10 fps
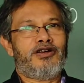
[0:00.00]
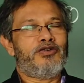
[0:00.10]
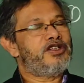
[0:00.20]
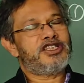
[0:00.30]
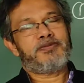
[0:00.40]

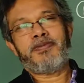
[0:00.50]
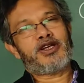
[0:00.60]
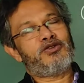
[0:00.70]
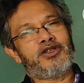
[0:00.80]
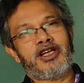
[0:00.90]
with
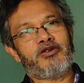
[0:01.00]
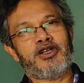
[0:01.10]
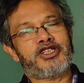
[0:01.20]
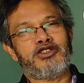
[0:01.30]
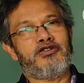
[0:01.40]
respect to the
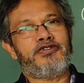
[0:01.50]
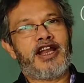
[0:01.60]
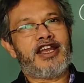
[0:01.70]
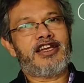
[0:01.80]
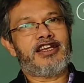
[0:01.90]
regulation of
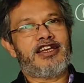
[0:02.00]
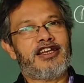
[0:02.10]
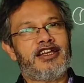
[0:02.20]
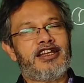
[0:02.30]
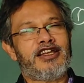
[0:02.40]
land.
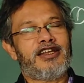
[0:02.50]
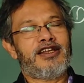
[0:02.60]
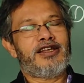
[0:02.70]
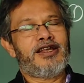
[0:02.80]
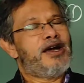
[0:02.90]

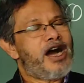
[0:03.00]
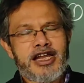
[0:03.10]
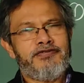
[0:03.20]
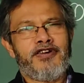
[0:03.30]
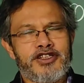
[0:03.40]

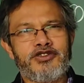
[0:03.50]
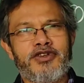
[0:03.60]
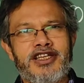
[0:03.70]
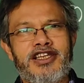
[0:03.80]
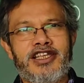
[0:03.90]

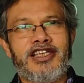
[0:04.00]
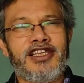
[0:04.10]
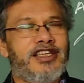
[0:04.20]
Unfortunately,